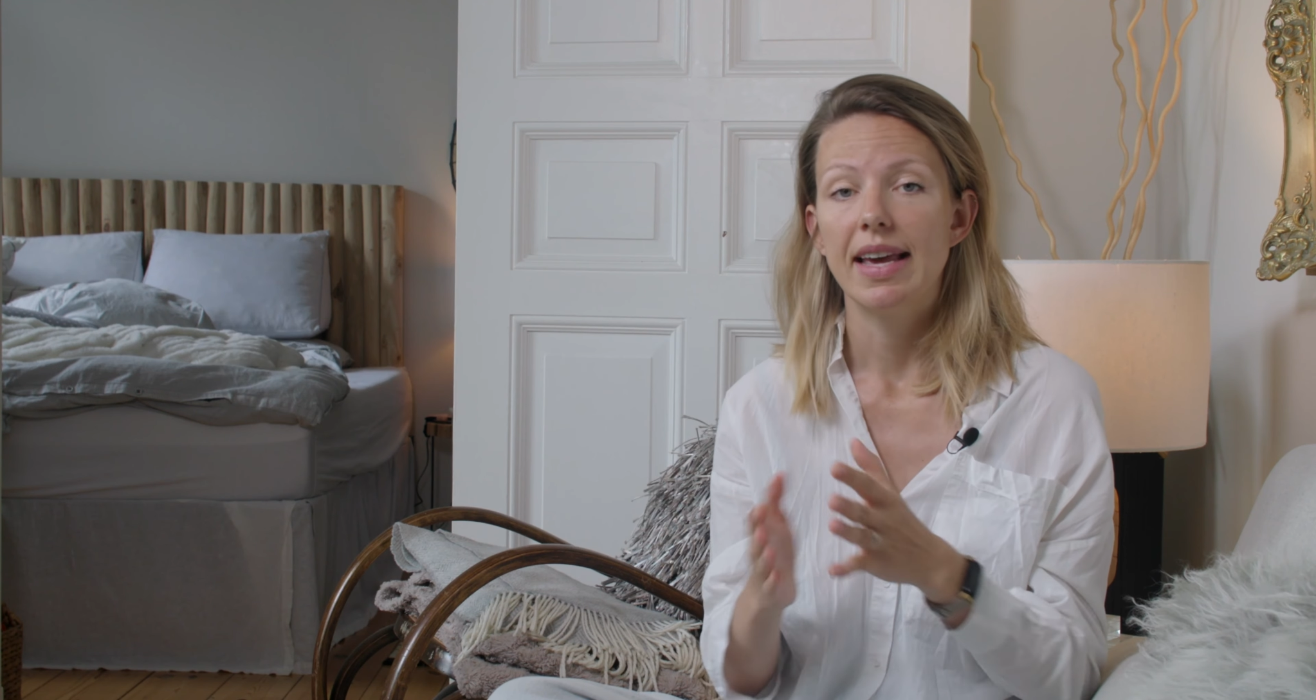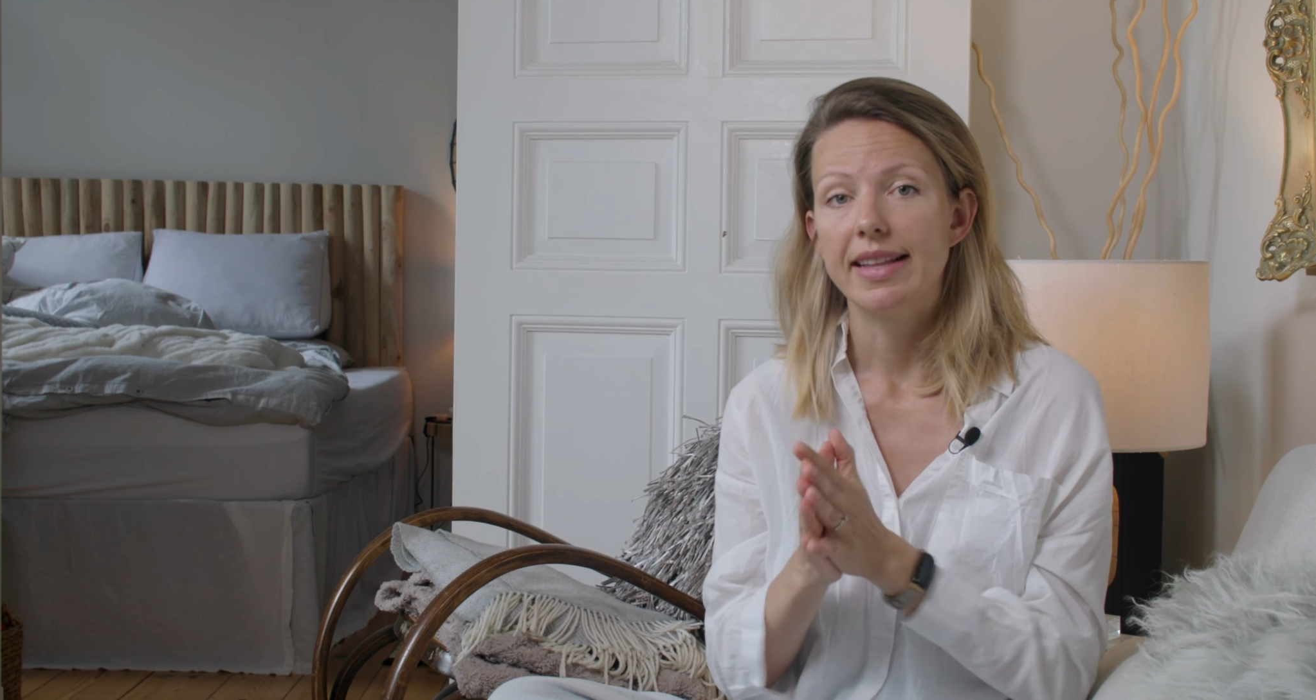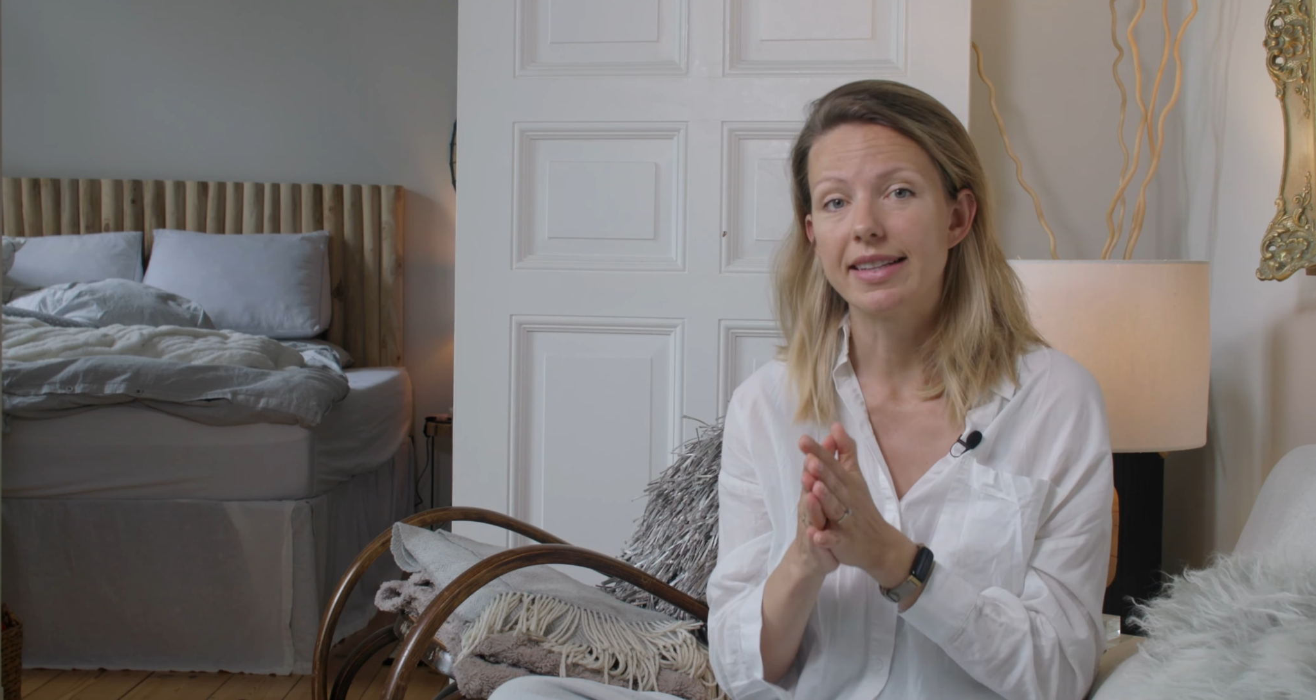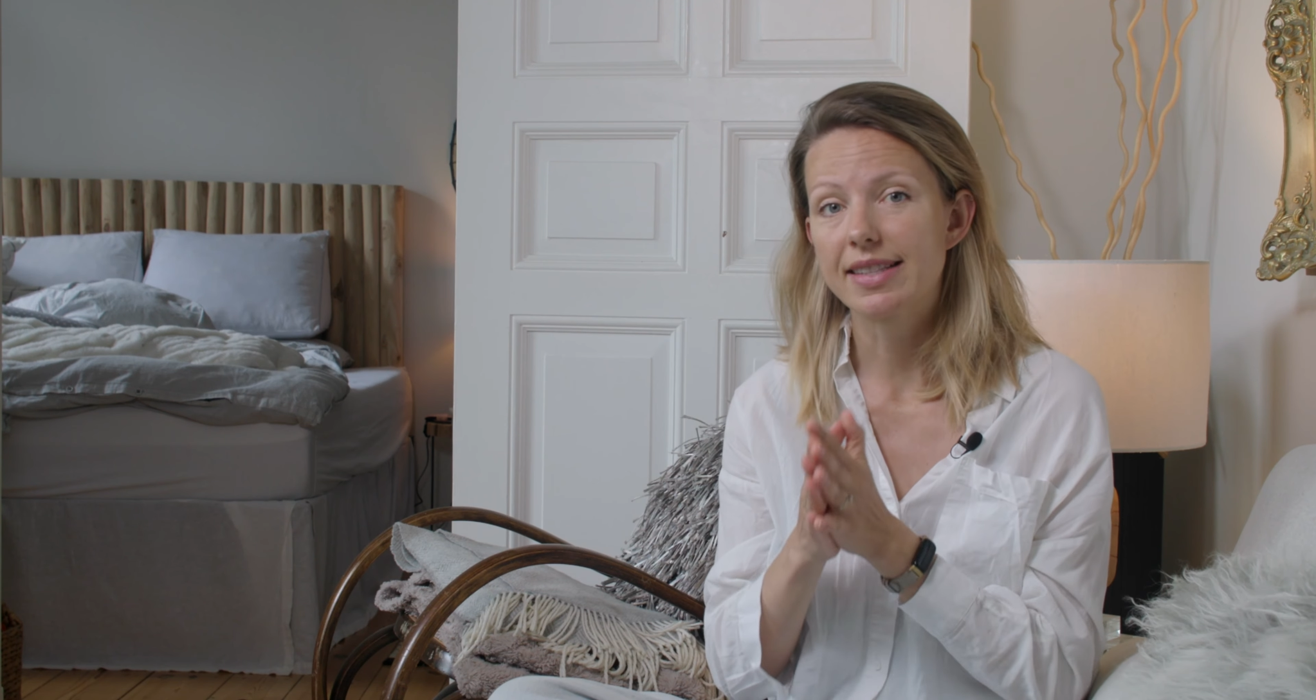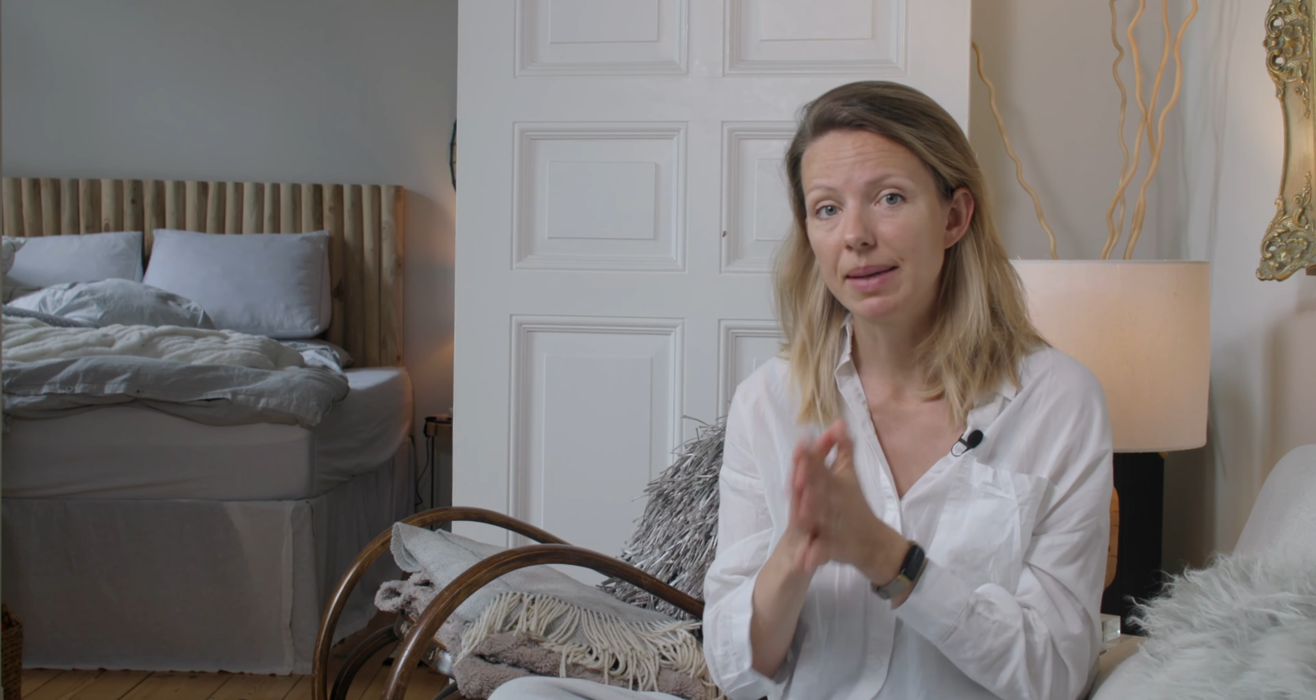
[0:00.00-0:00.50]

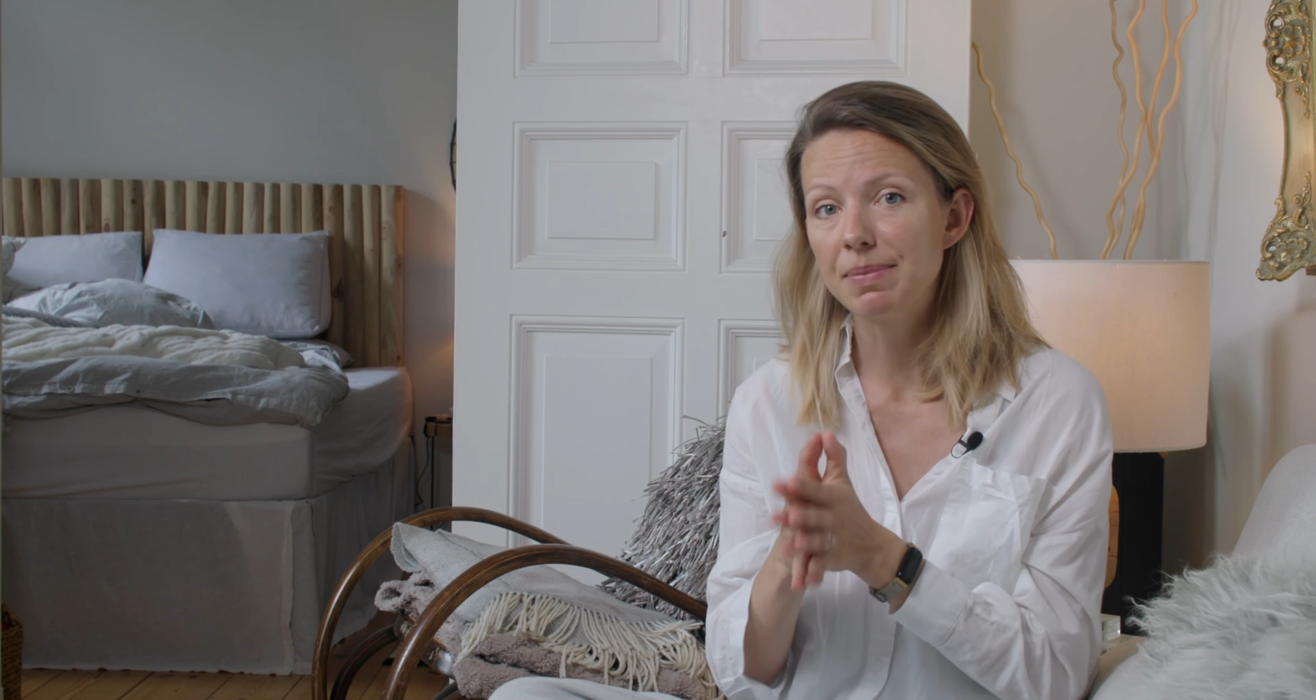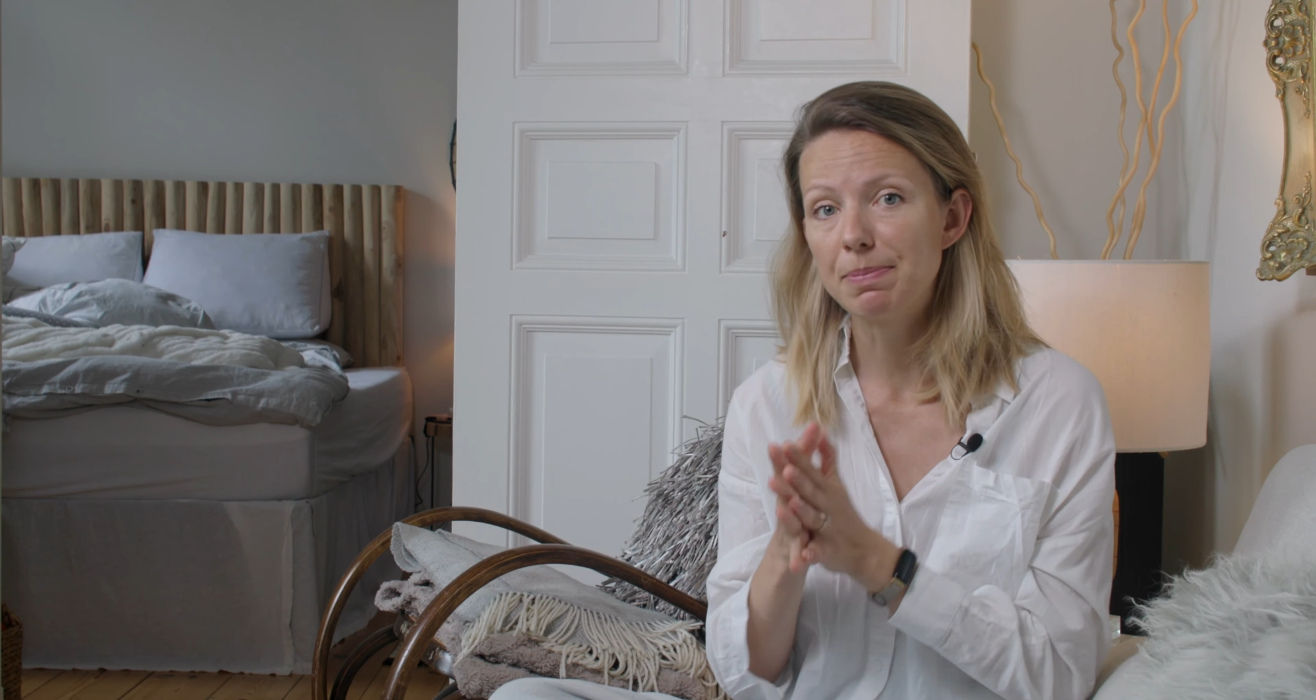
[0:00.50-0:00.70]
That slim